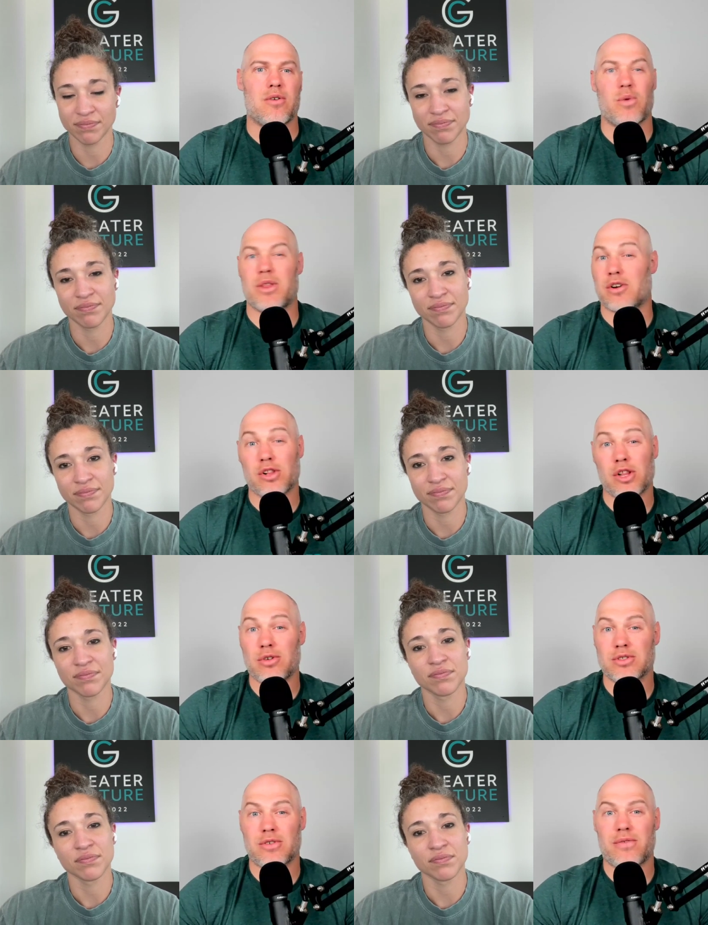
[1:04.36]
Speaker 1: or the way their
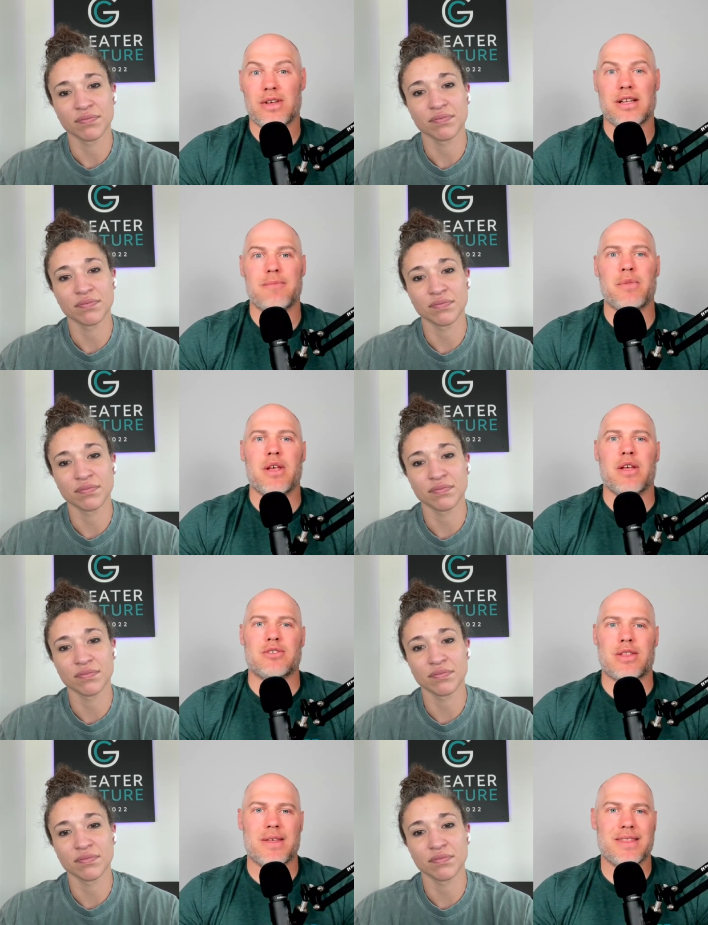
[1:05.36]
clothes are fitting.
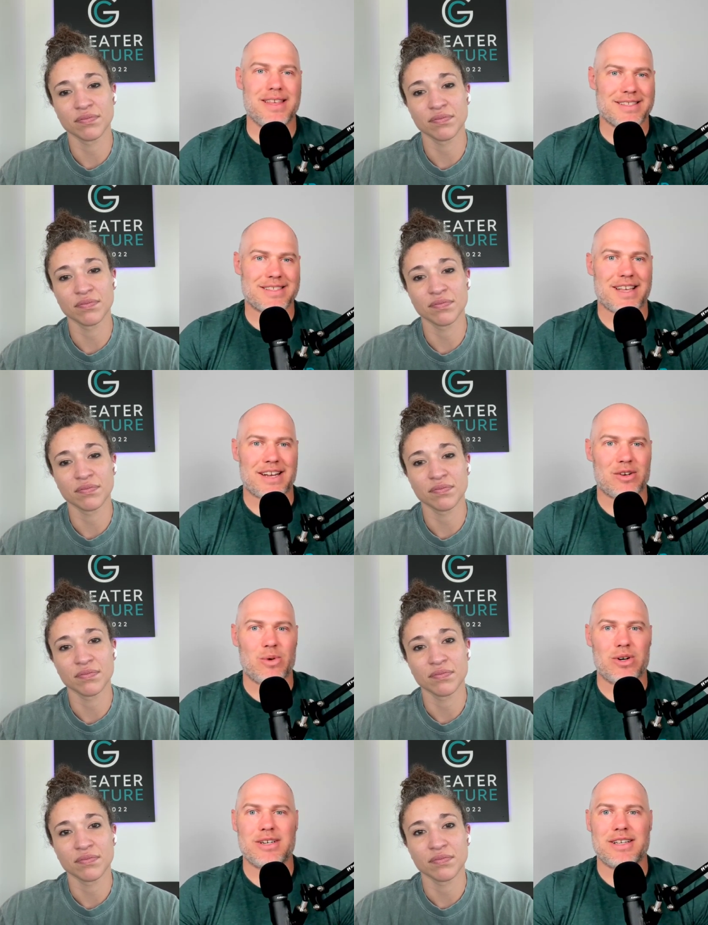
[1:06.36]
So I think the aesthetic
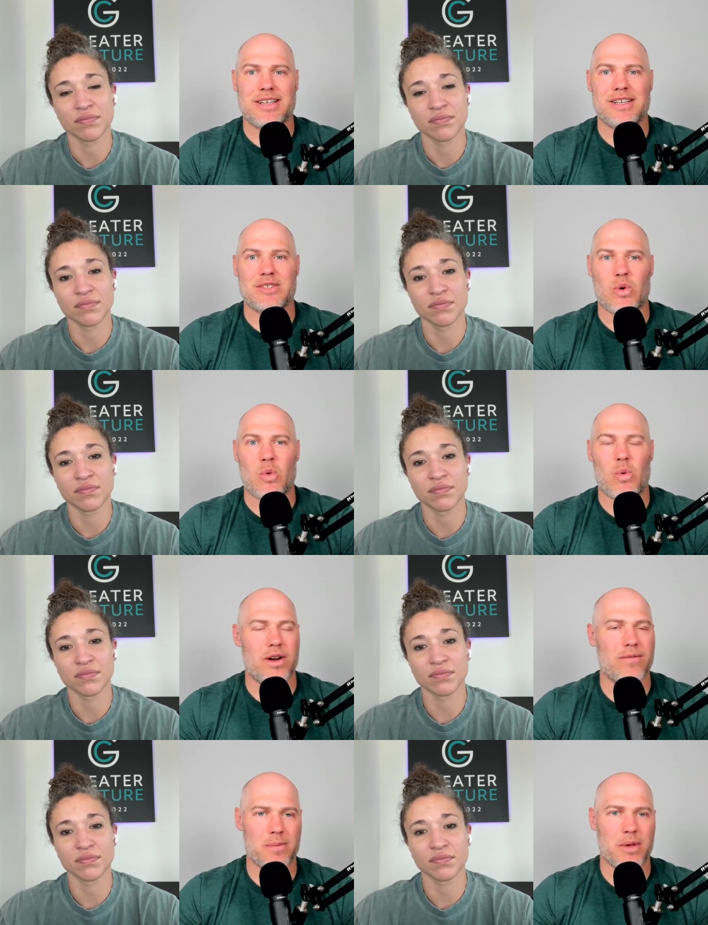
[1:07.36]
one is
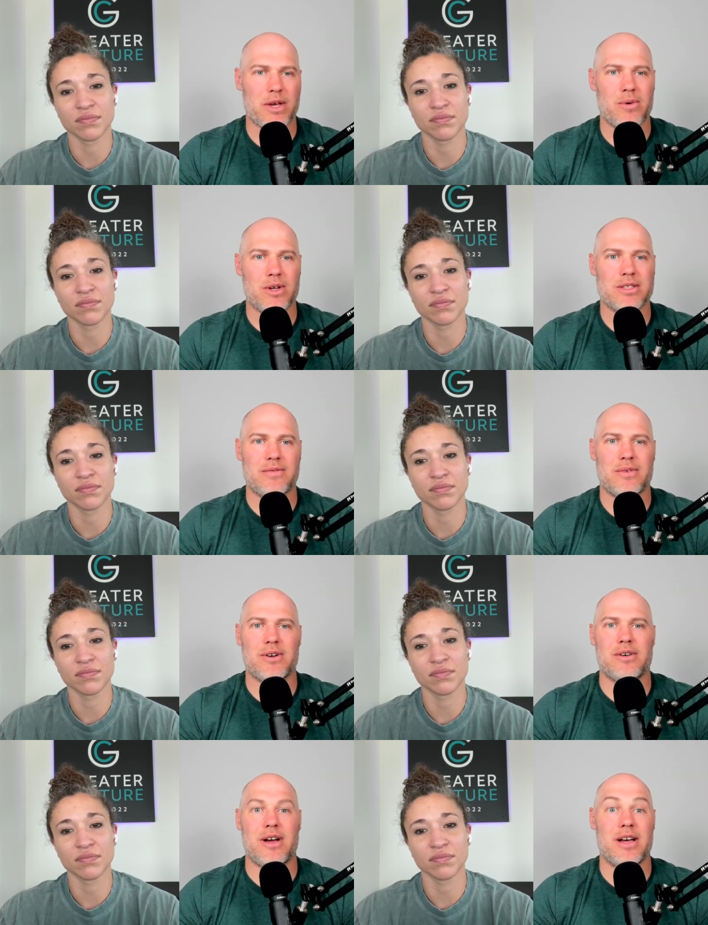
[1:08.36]
one of the big ones
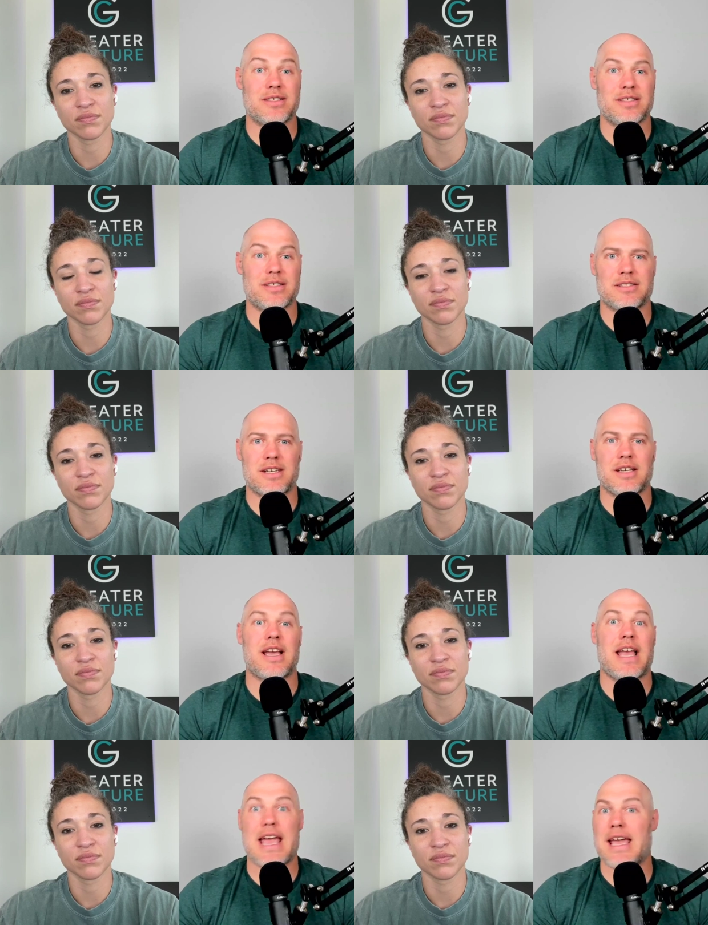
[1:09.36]
for us that it's like,
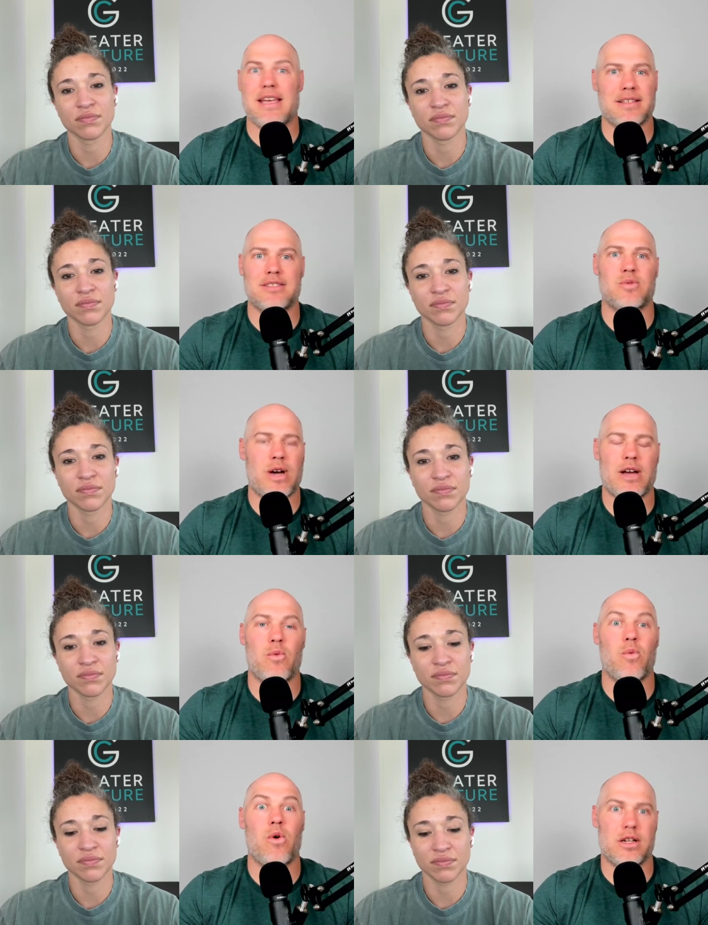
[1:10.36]
hey, this is why I
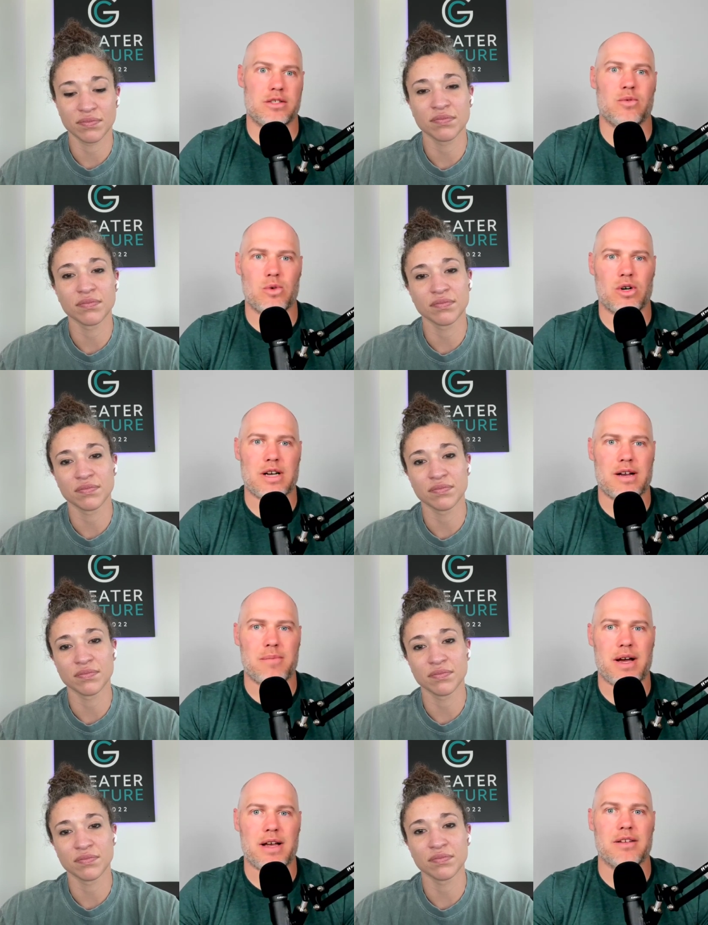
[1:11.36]
want to work
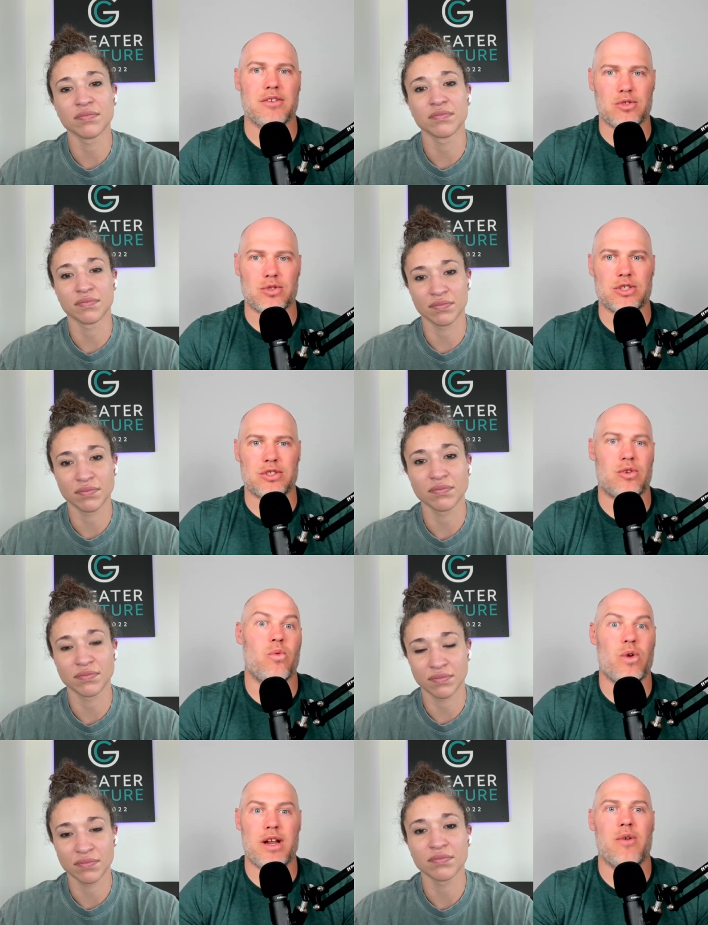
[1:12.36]
on my nutrition or
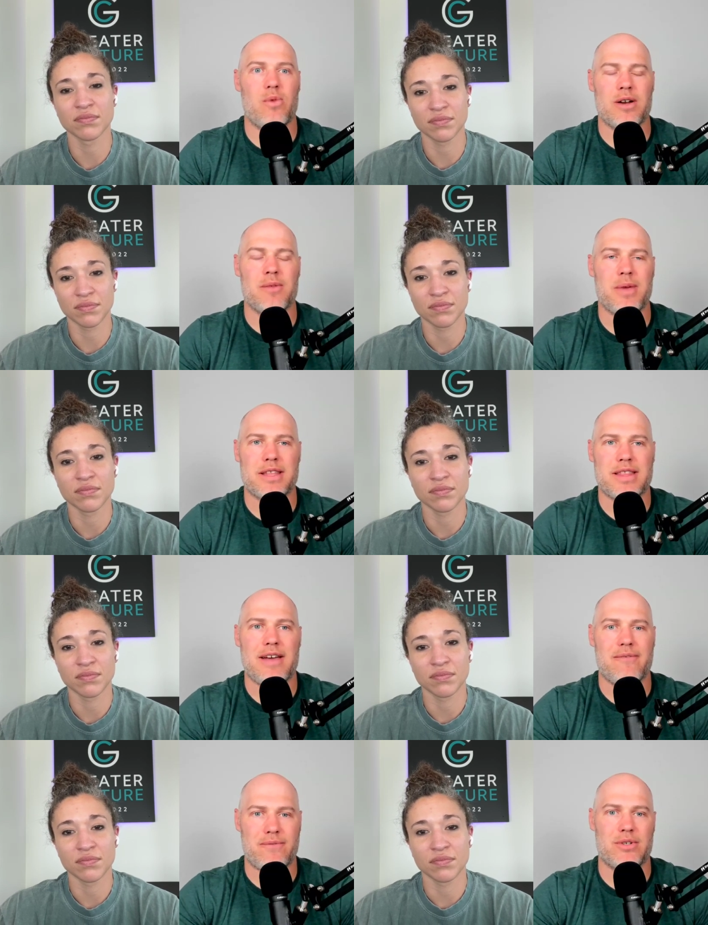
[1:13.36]
when I want to make
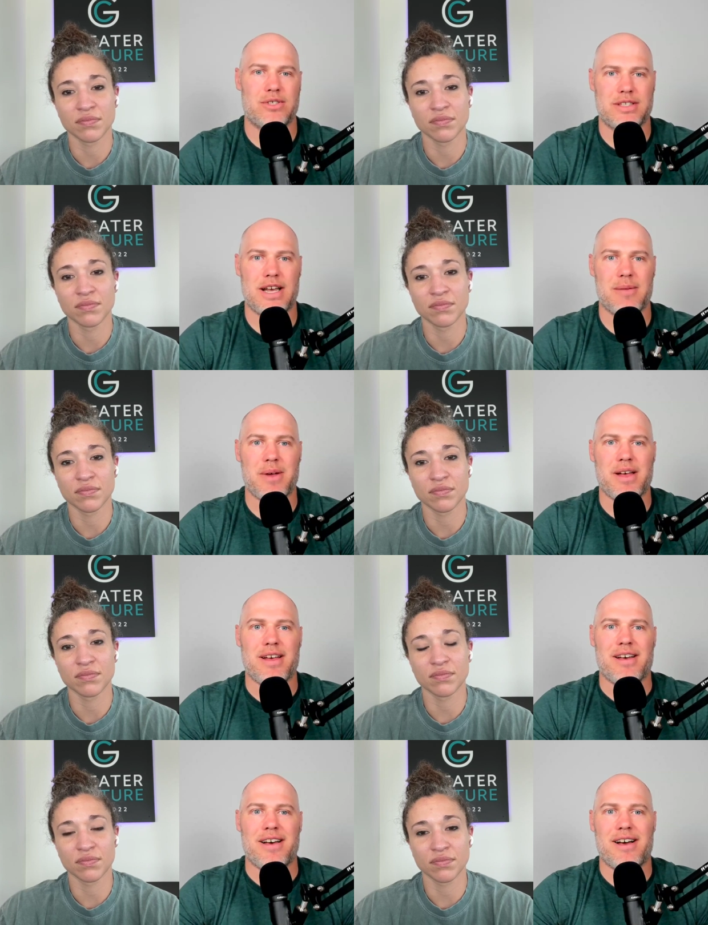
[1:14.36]
that first step.
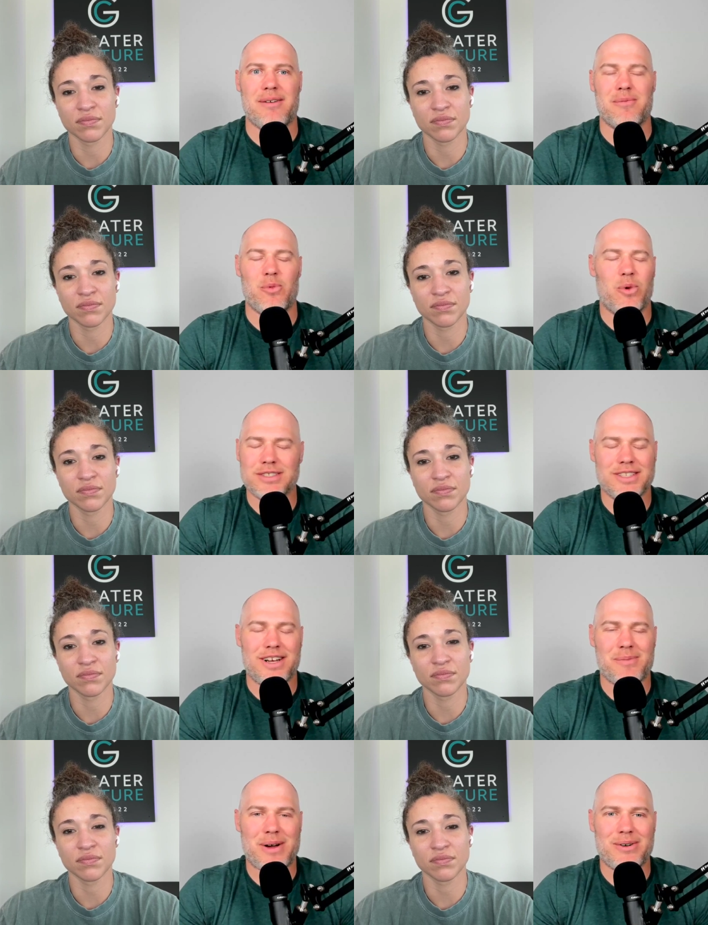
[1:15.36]
Um, what is
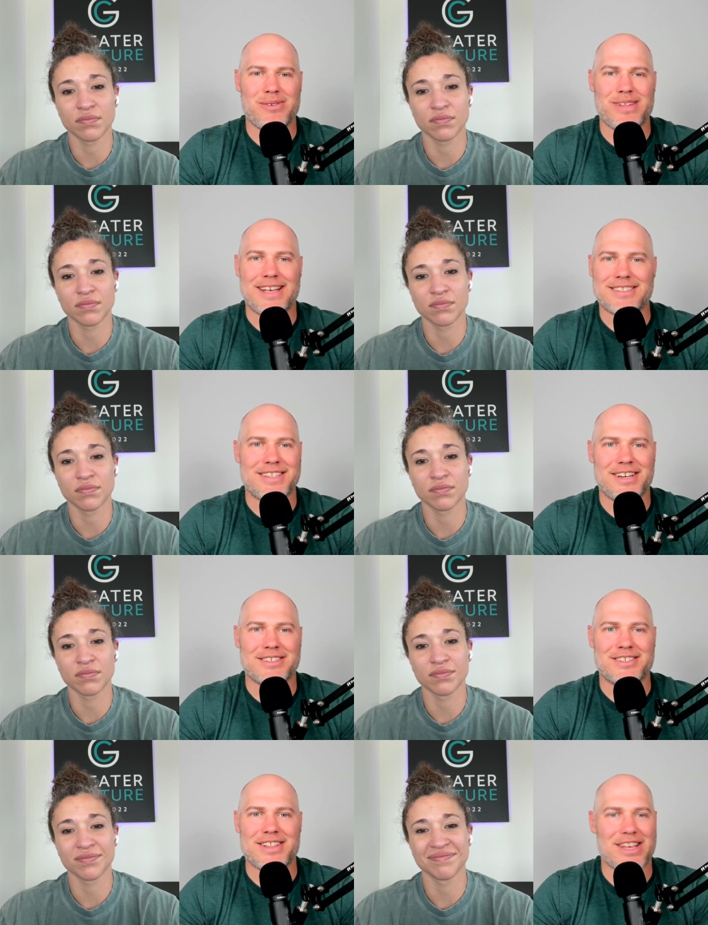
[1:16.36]
it about aesthetics